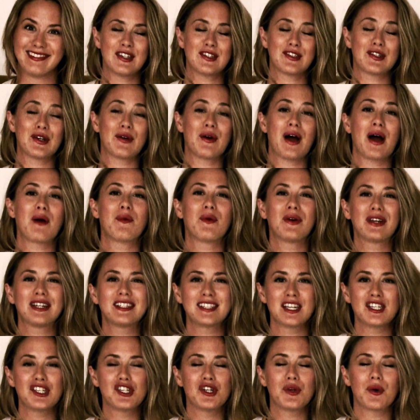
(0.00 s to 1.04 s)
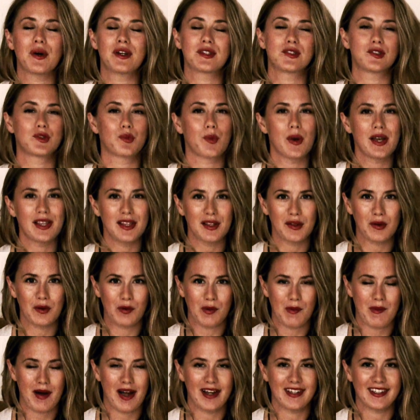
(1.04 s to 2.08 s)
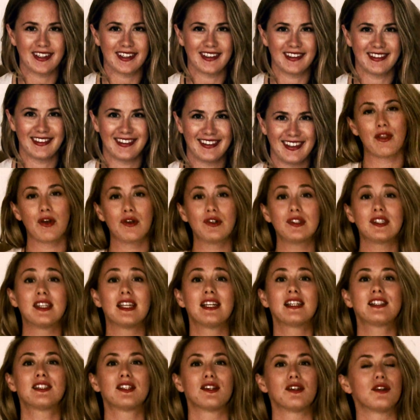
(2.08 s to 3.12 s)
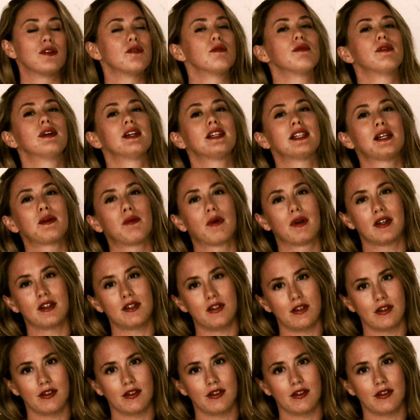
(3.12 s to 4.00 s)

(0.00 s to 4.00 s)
So I want to send you a sweet little reminder. Those things that you really want to